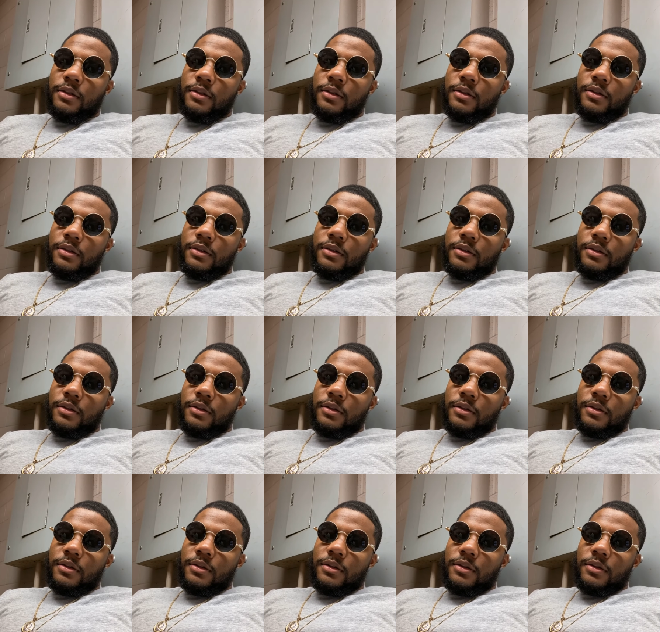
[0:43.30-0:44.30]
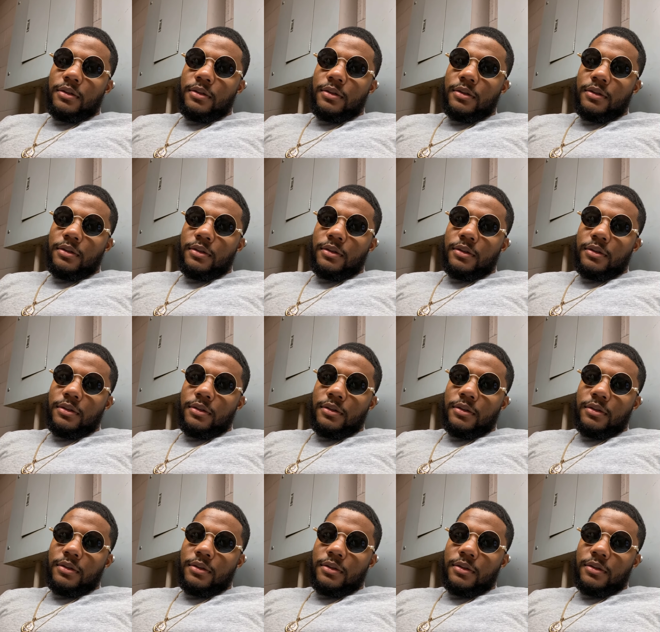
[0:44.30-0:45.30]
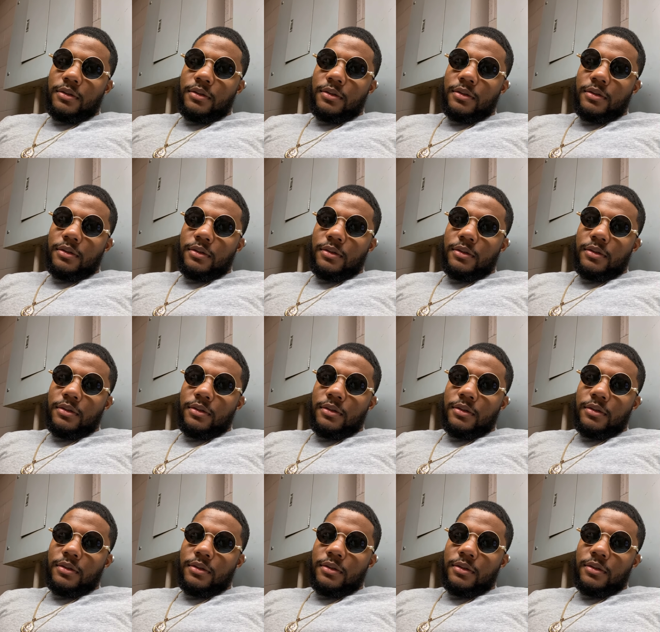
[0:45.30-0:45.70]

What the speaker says: [no speech]